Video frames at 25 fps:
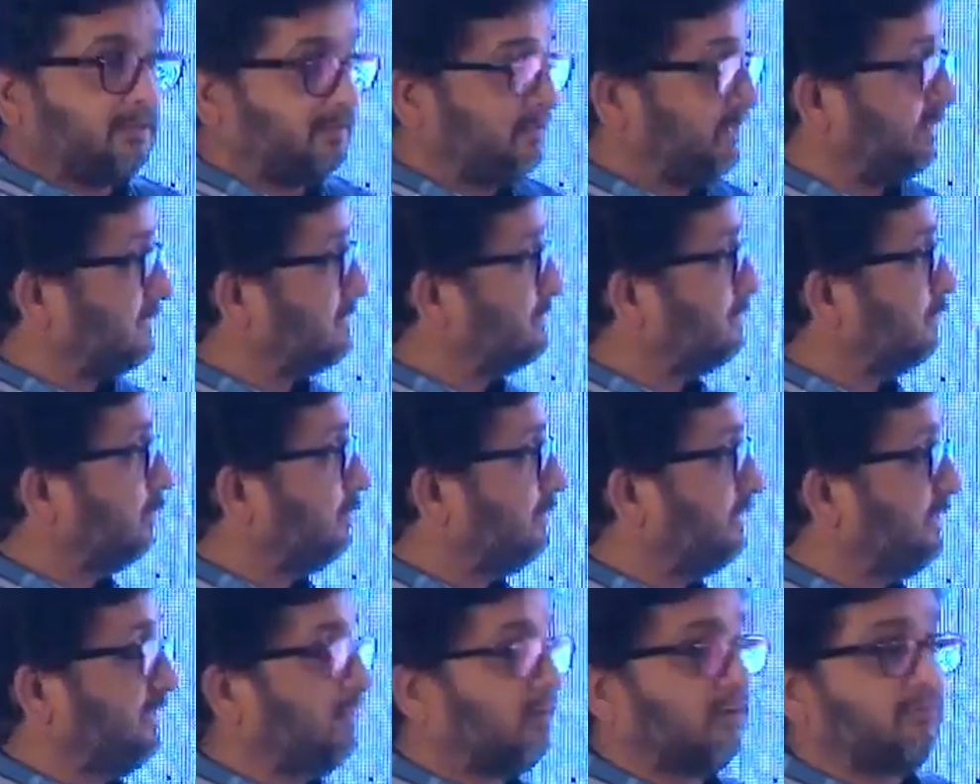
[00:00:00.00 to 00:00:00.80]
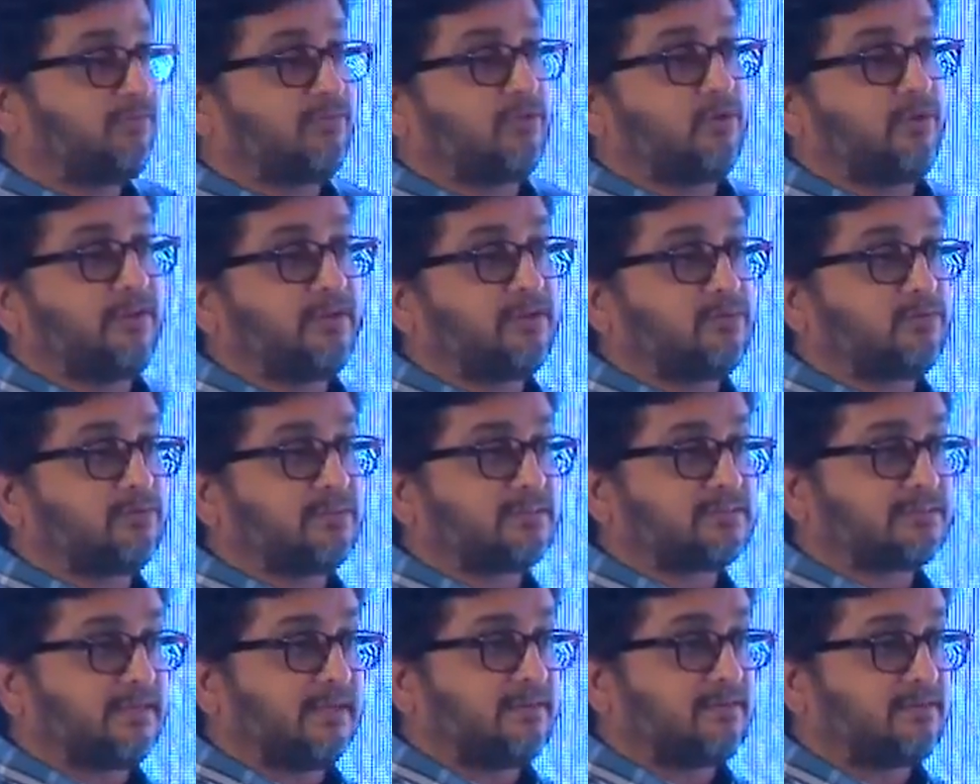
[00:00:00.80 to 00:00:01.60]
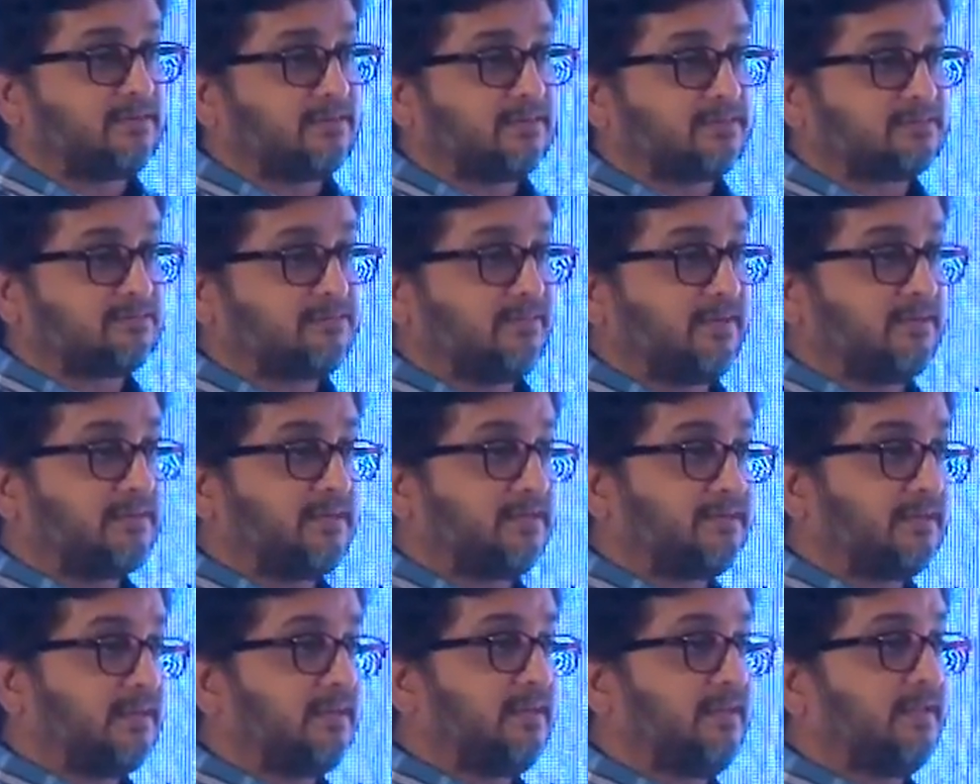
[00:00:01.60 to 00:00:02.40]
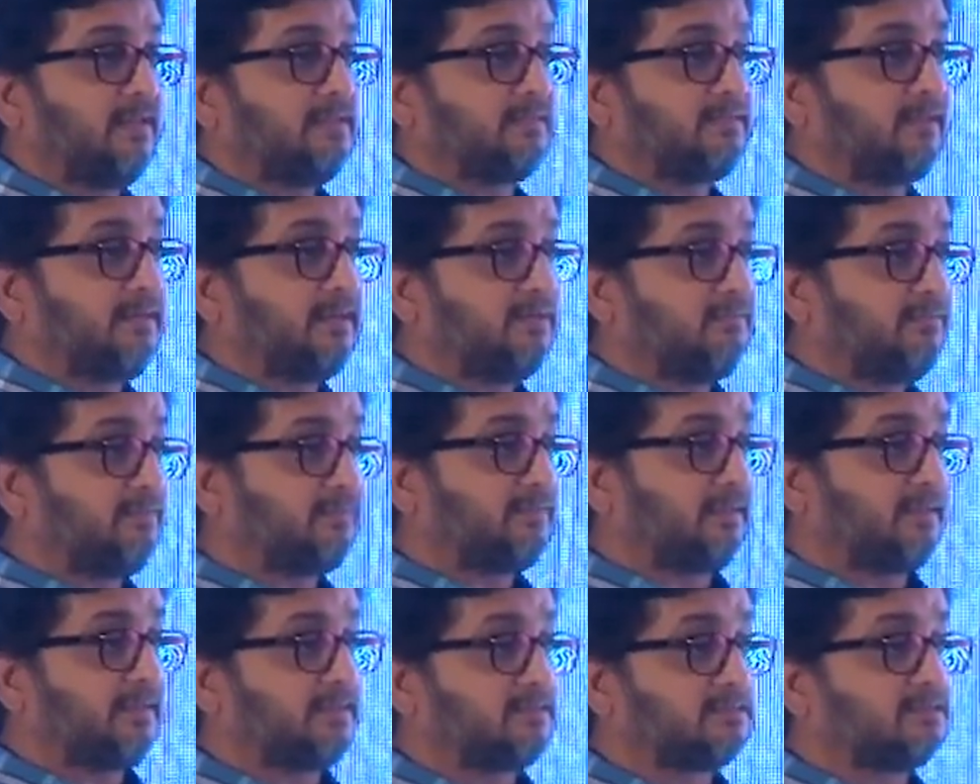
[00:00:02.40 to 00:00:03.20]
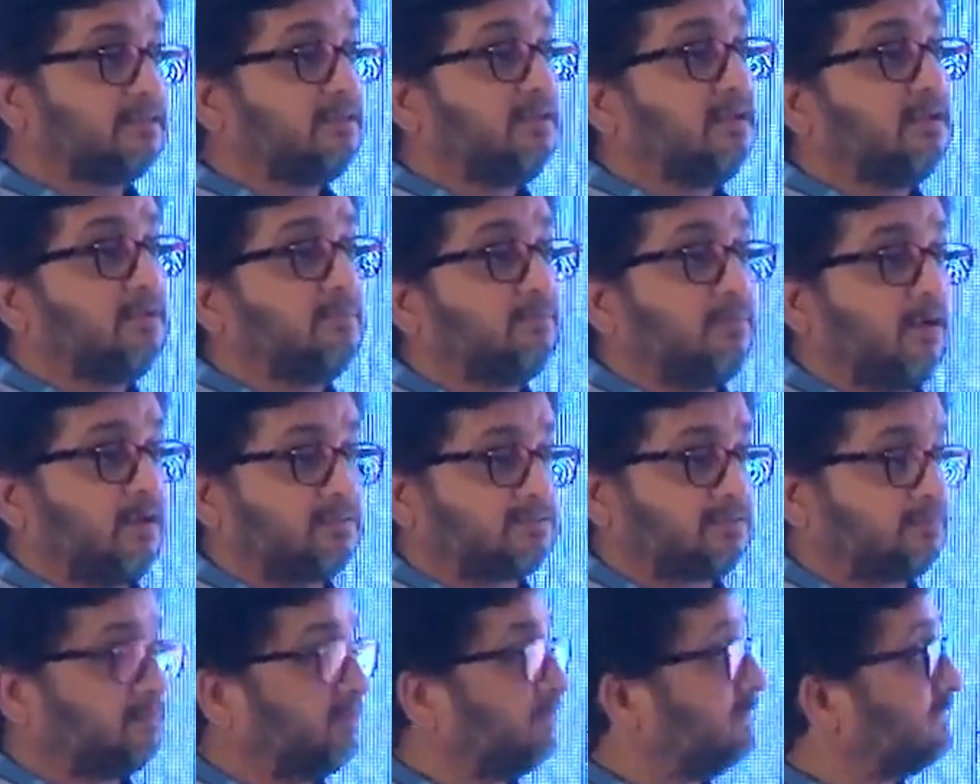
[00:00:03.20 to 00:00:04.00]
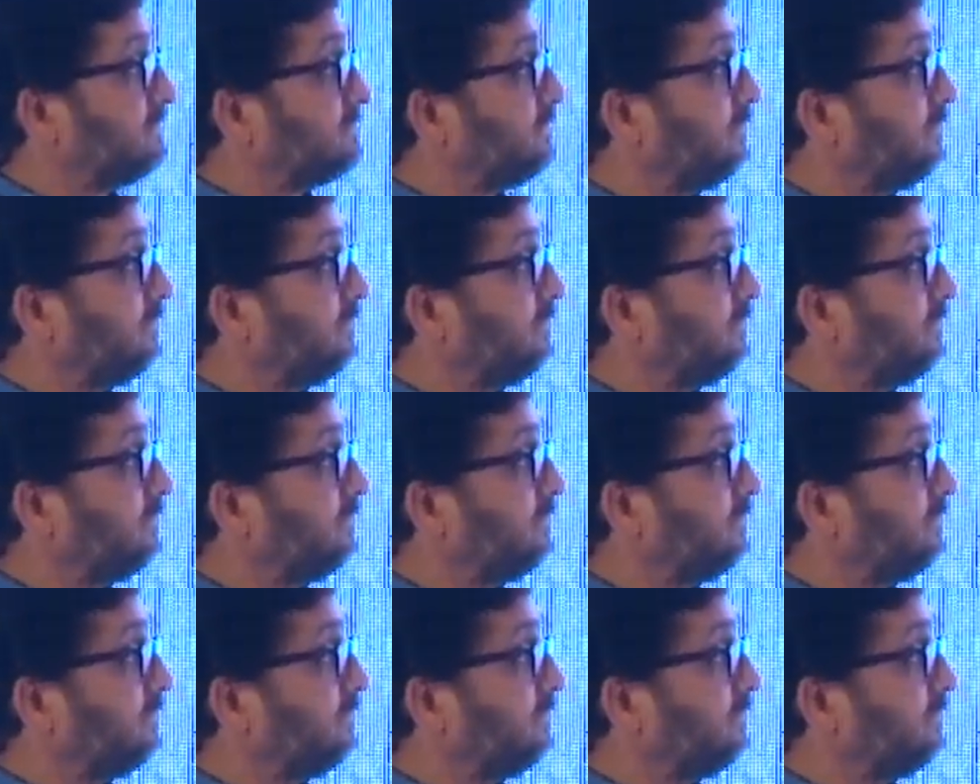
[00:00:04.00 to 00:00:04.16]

There is no need of going to the centers where the telehealth and everything is possible.